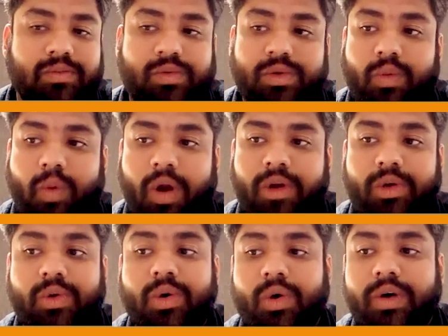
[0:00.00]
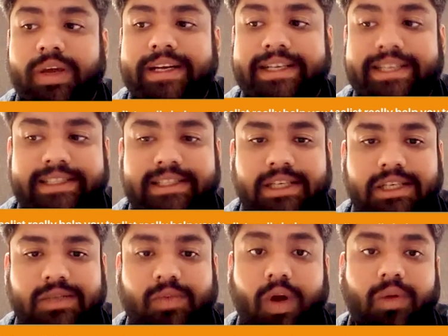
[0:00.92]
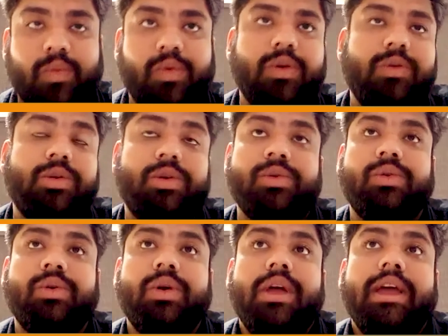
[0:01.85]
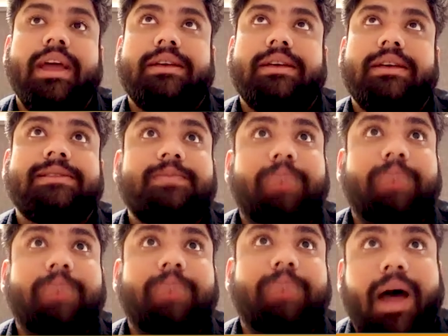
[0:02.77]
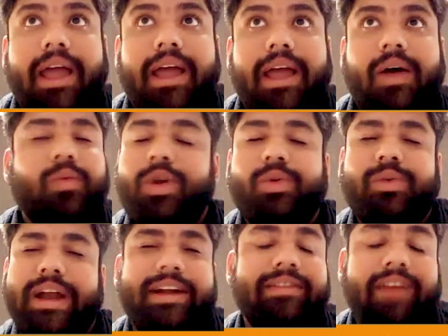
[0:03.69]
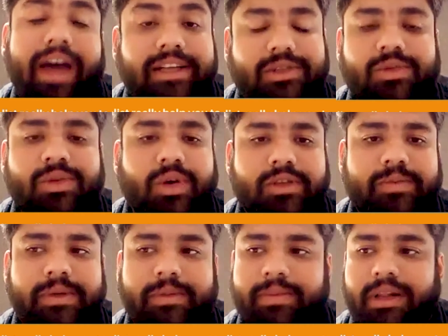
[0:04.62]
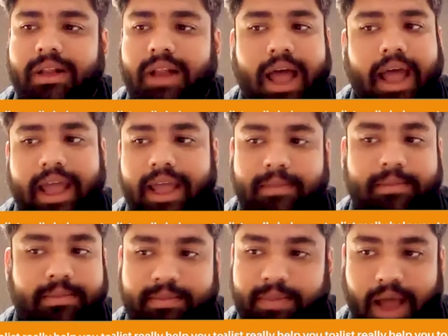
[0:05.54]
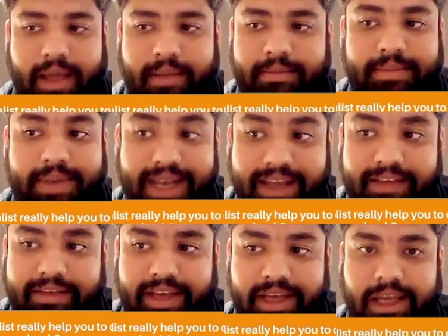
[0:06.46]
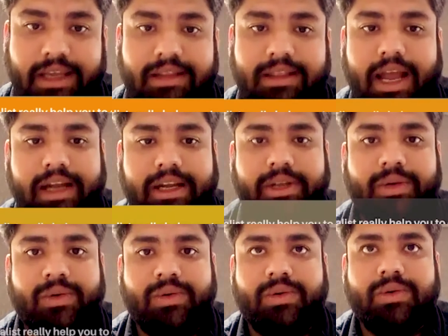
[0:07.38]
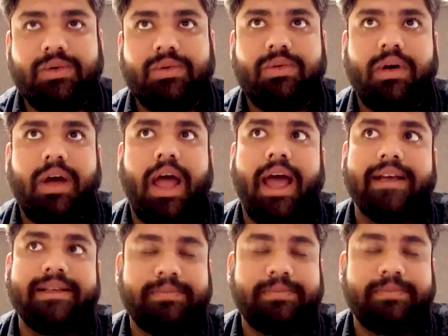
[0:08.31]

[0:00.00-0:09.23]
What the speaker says: would want to go and research, what would you inspire or what will you advise to those people? I am believing that you, as